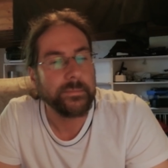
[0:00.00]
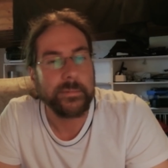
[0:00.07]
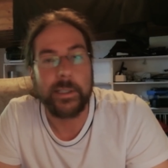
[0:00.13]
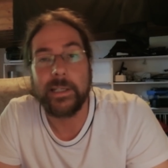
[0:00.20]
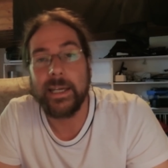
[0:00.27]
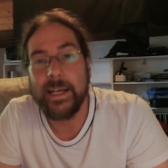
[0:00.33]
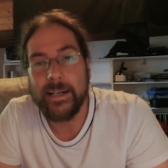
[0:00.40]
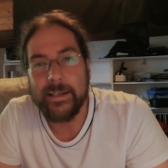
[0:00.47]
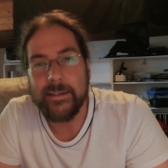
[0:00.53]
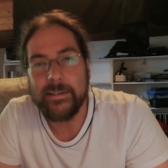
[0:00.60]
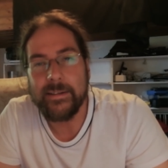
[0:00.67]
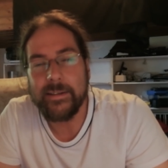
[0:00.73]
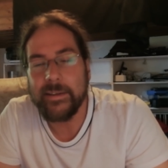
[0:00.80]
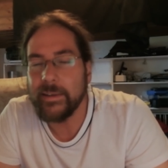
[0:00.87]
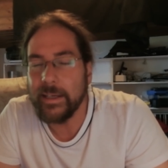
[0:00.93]
Okay, that's
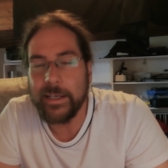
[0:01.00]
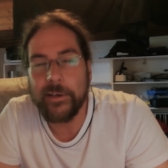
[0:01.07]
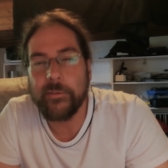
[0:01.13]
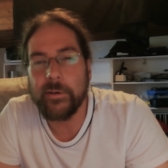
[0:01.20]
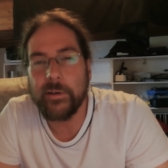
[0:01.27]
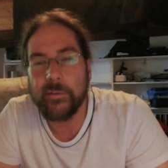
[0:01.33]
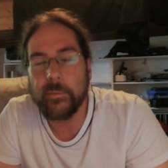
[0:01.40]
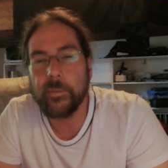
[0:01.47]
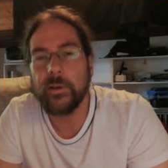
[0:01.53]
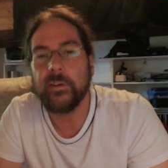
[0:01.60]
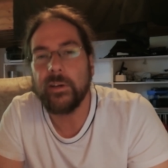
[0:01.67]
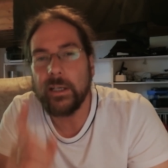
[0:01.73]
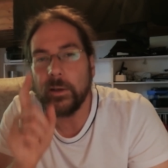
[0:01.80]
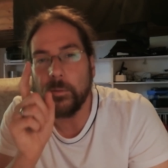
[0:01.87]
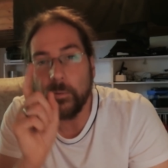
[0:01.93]
it. Thank you very much for
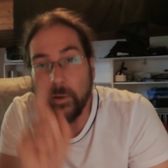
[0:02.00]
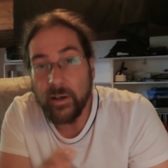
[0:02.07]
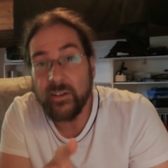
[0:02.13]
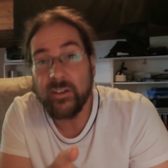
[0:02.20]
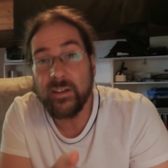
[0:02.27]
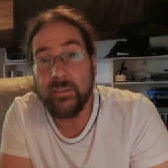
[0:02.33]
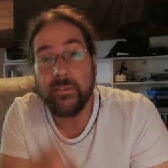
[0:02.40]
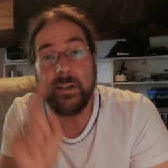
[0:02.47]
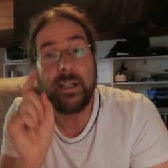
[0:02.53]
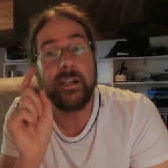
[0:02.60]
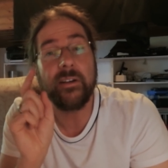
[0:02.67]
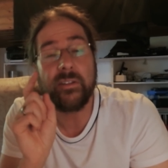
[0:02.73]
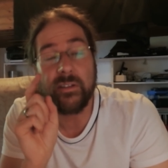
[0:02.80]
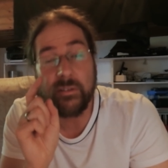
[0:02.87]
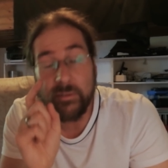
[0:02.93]
watching. Watch that
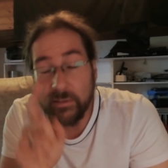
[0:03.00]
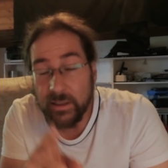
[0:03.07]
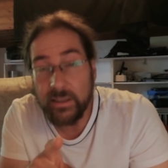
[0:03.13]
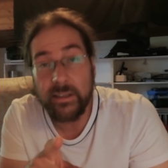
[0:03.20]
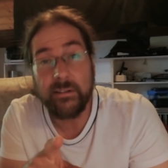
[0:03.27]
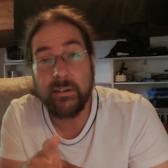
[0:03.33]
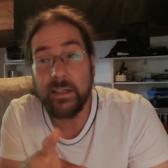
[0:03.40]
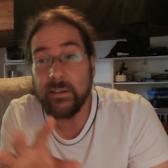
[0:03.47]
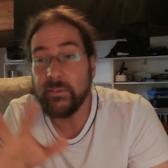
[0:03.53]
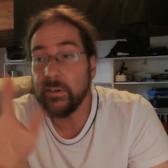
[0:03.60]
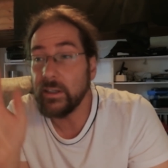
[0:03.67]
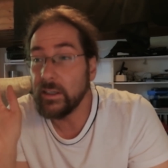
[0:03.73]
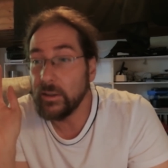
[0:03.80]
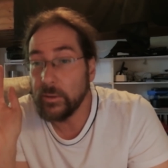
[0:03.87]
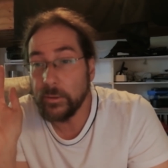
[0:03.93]
video. It's a really great
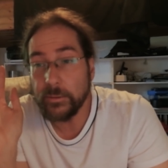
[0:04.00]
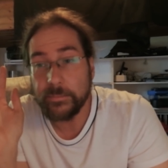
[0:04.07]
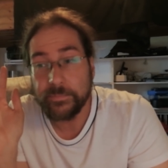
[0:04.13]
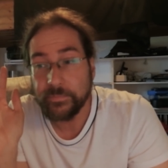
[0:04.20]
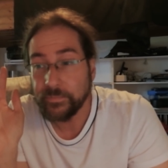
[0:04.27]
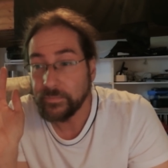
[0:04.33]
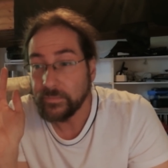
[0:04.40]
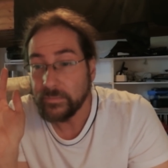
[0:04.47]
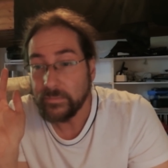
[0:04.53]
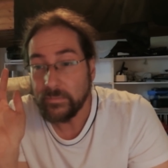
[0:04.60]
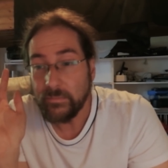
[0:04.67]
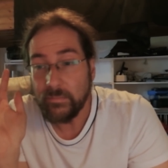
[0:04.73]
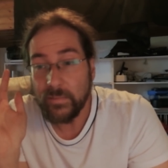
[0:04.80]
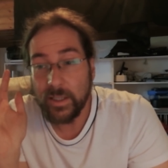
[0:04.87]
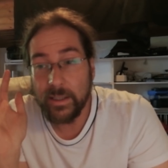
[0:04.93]
video.
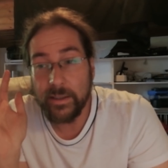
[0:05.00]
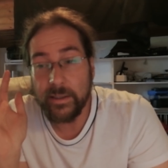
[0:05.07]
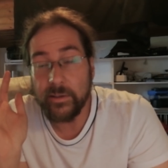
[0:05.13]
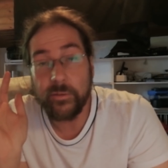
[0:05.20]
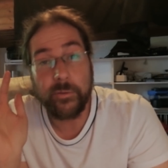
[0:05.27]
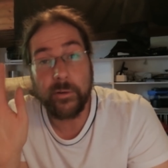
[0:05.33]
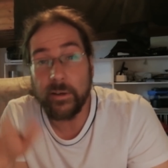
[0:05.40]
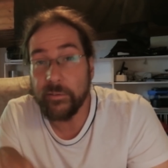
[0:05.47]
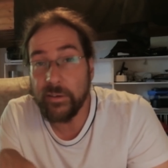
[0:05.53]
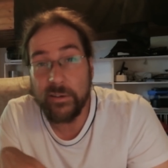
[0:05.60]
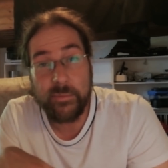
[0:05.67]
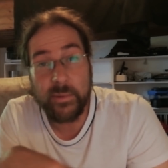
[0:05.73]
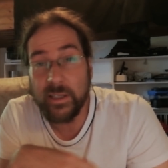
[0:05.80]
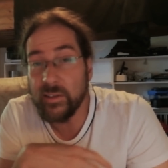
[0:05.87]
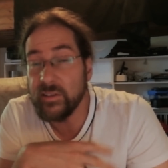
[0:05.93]
Uh, it's 45
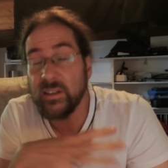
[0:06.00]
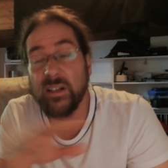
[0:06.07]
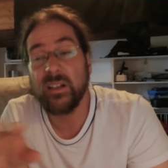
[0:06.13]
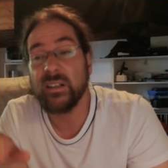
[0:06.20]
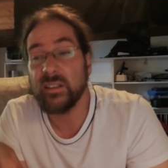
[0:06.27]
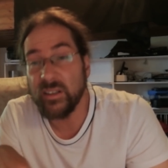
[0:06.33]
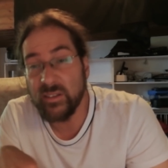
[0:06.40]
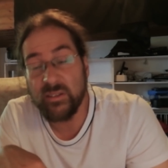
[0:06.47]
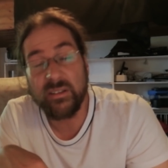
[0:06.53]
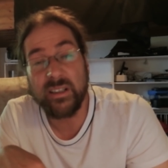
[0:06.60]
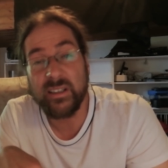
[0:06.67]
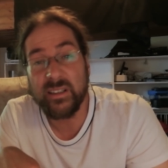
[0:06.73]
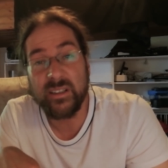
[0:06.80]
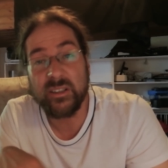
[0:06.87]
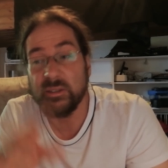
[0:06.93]
minutes long. It's
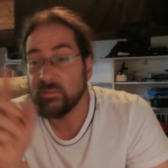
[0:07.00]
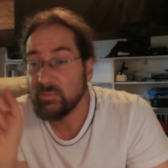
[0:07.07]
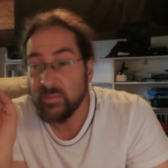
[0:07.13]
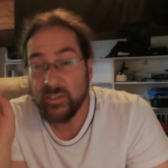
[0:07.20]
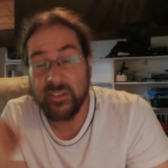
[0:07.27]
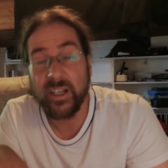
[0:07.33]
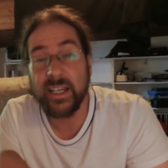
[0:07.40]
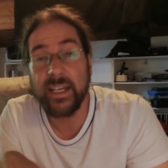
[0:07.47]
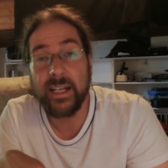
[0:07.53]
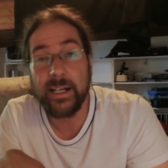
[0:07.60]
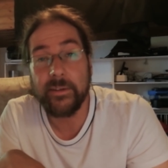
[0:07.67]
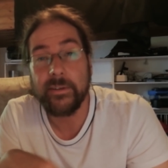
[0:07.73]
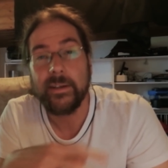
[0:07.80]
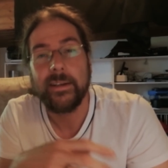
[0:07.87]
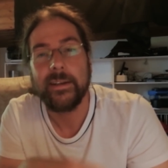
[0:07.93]
really good. Check it
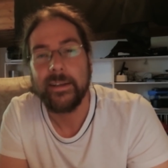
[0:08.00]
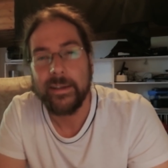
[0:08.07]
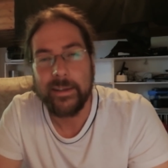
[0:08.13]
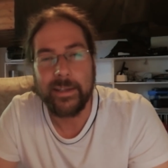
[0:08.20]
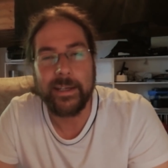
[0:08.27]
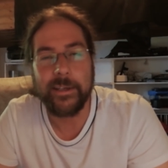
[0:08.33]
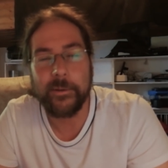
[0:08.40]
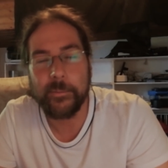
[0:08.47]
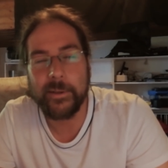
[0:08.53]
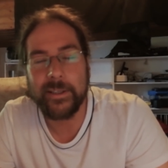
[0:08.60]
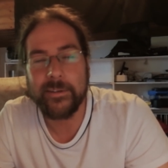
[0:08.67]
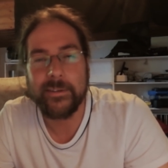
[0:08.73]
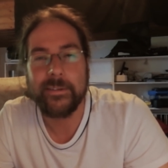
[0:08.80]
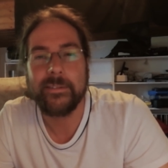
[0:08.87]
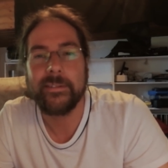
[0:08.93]
out. Thank you
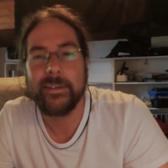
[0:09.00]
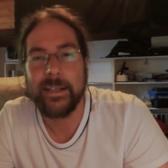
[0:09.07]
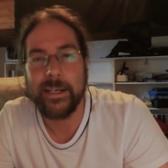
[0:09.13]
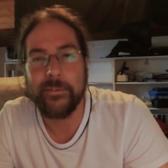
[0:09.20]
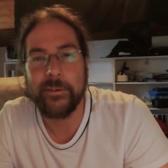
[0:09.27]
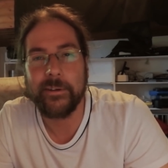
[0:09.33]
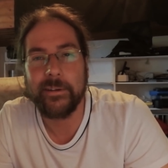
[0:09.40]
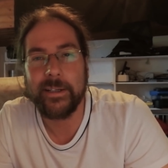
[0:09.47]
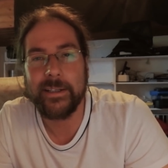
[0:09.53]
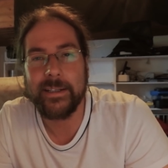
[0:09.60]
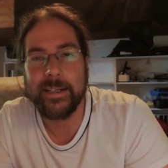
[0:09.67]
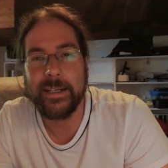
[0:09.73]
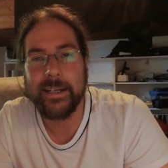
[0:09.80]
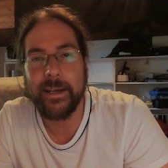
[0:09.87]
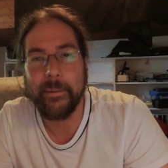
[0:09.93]
much. Have a great
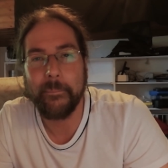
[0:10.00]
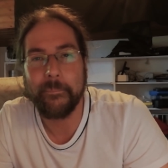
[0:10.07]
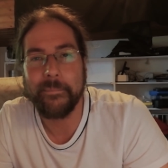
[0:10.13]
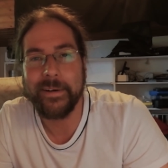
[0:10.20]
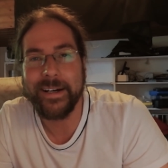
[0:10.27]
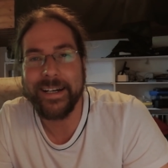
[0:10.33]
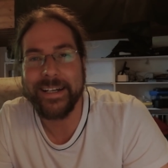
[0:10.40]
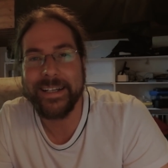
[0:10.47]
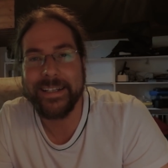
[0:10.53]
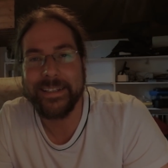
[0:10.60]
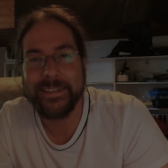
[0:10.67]
day. Bye.